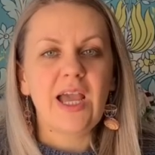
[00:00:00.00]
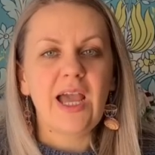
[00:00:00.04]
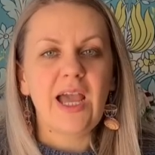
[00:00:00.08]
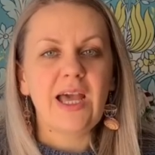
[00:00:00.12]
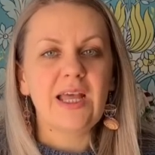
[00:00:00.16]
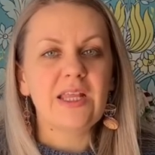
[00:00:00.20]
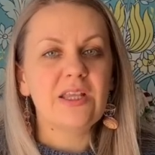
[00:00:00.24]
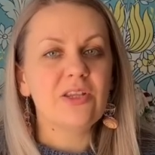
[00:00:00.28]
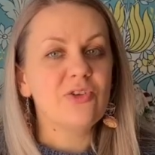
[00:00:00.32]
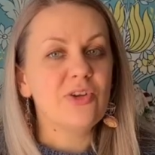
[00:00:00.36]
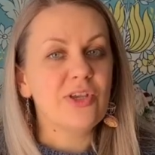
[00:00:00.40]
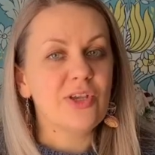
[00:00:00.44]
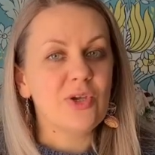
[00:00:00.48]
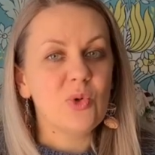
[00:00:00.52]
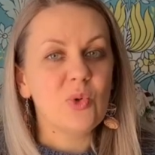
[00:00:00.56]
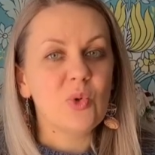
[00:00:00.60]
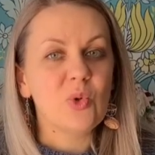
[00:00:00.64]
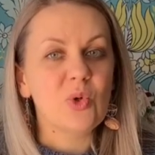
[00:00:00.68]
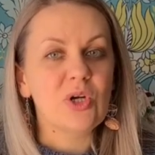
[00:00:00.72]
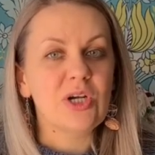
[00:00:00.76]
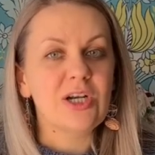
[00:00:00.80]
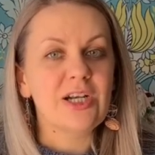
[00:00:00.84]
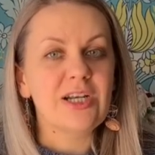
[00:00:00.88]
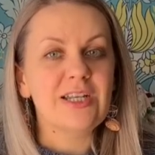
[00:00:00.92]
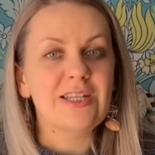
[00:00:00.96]
and
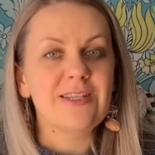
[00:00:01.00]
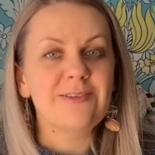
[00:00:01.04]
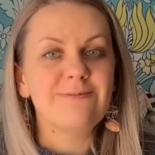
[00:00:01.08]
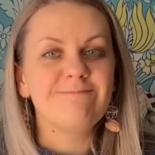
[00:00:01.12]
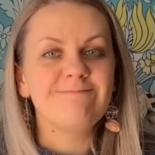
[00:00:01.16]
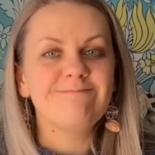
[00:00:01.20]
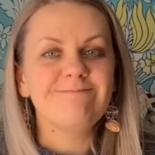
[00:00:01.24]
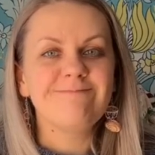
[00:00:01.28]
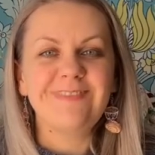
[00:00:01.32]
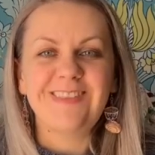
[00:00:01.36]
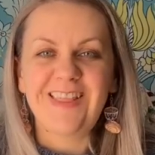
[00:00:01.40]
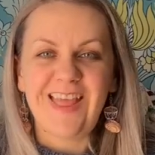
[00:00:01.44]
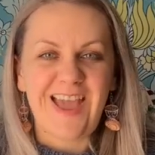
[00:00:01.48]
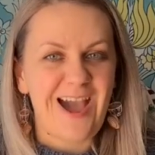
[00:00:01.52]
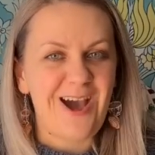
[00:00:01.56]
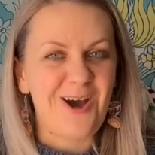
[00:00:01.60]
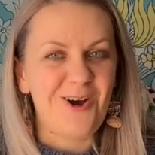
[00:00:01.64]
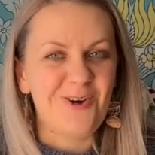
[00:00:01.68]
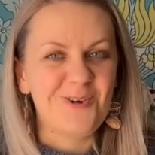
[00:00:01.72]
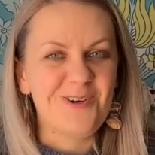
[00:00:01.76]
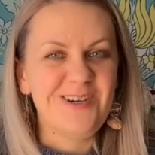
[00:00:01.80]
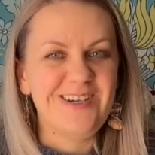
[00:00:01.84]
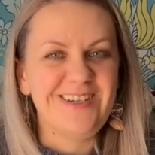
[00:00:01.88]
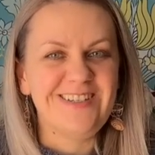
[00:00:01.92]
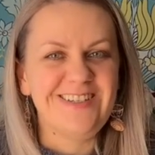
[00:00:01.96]
record now.